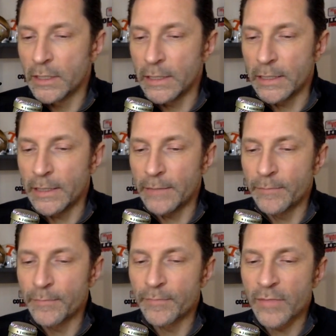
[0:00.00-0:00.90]
uh,
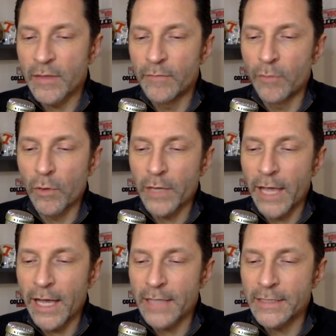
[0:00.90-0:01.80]

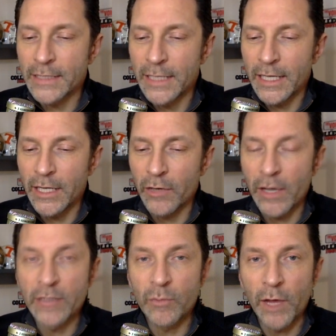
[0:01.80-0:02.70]
forecasts here
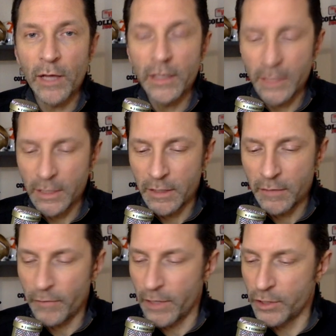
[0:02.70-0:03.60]
as well, and he did a
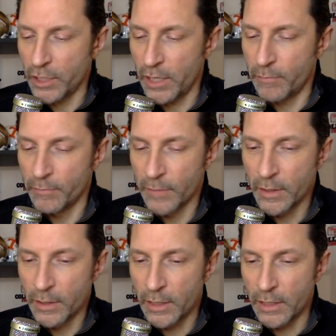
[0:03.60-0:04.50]
fine job
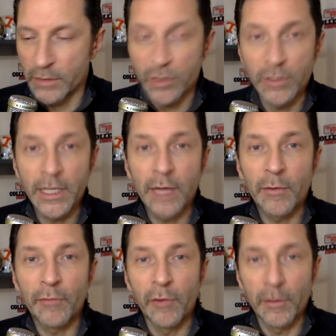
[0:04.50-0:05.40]
and certainly
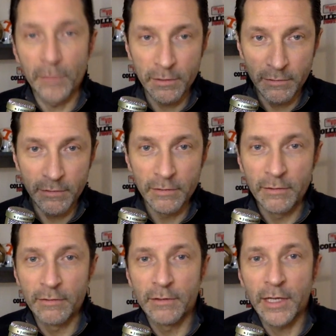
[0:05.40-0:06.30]
outperformed
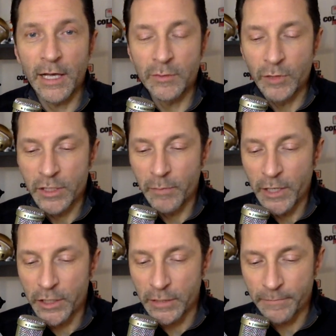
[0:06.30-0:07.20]
the guys we just
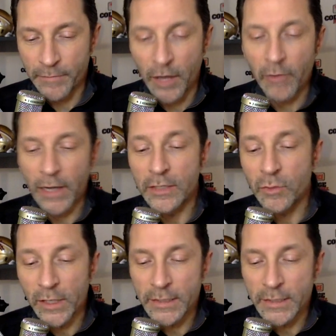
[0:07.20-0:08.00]
mentioned. All right, in twenty